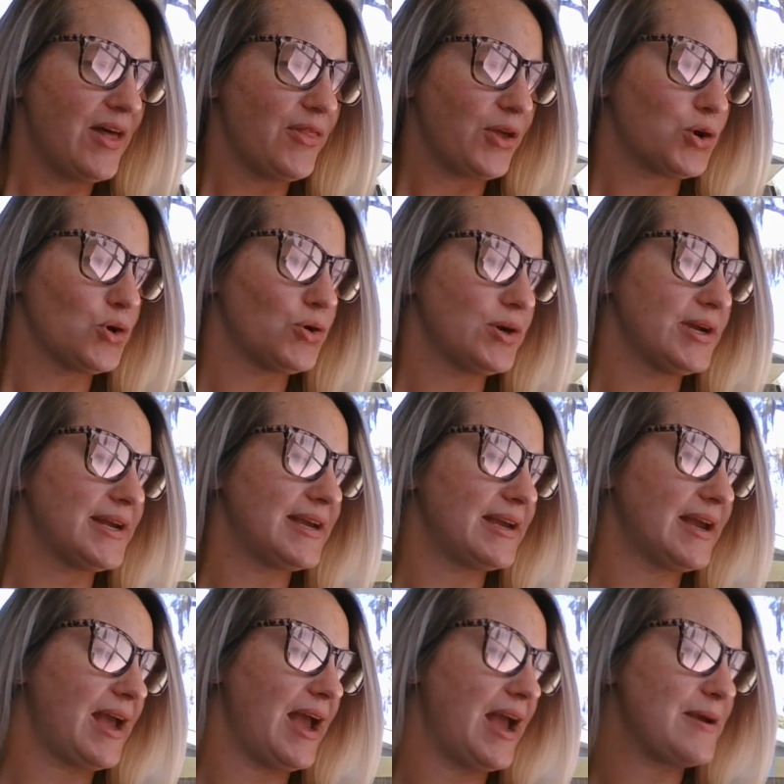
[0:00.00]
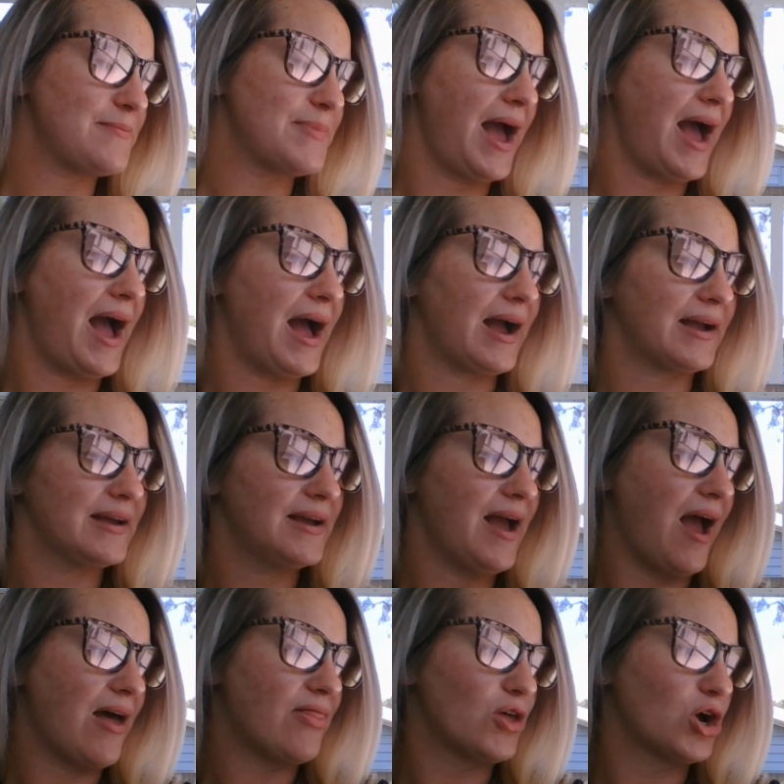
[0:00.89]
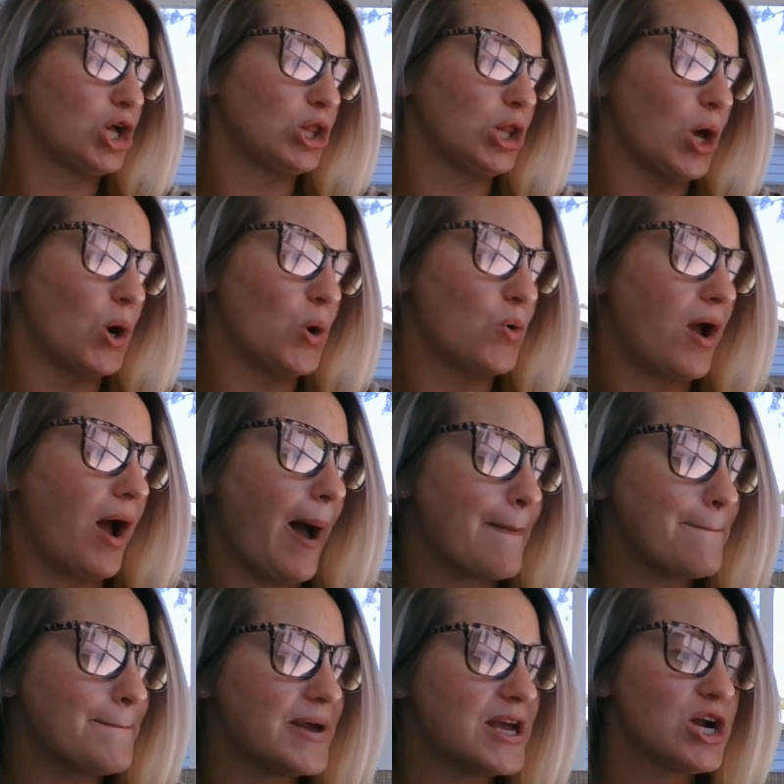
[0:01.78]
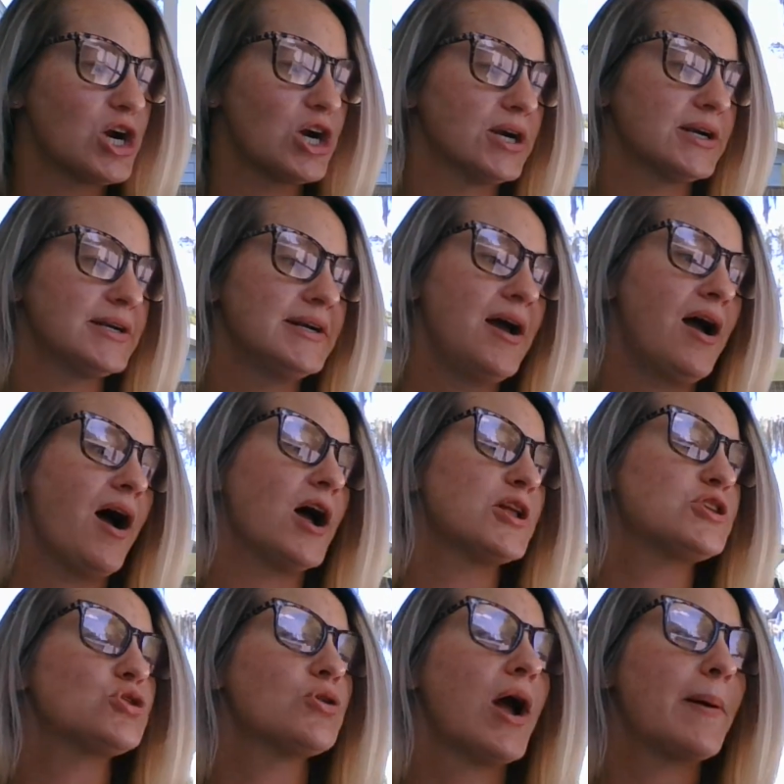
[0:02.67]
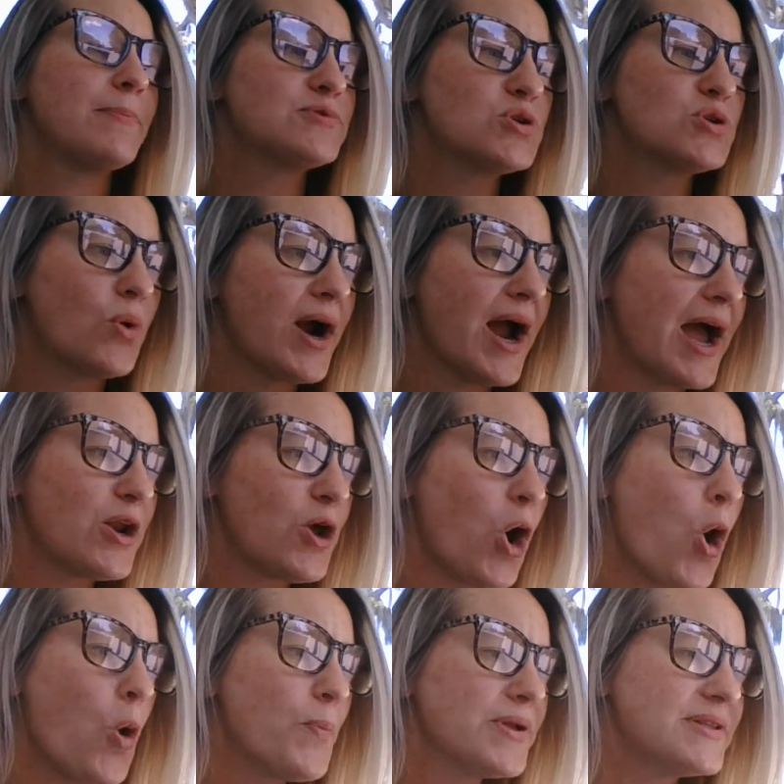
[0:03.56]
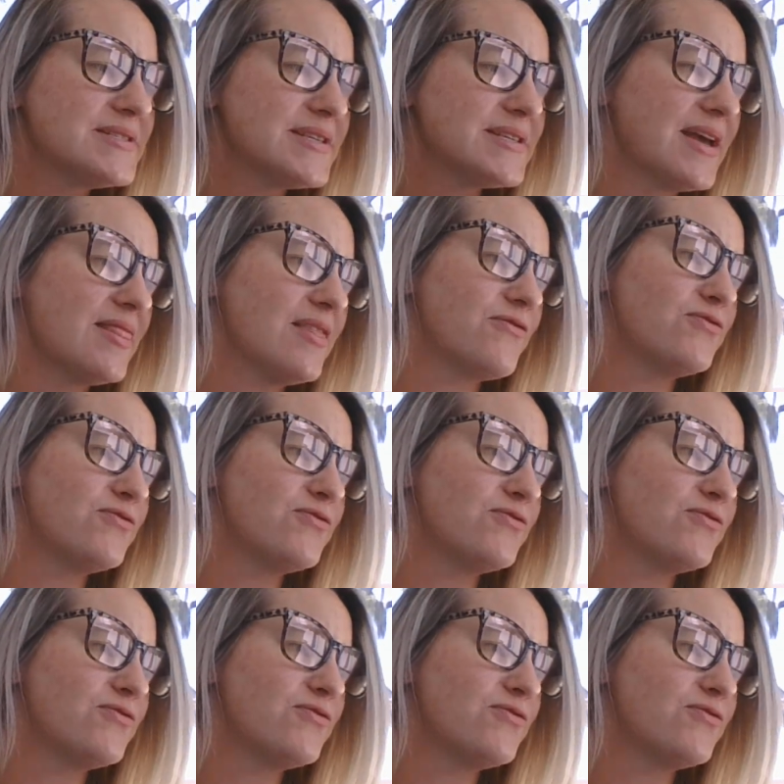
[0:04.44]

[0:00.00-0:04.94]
The creaking came back, and the glow got bigger. A trap door had opened in the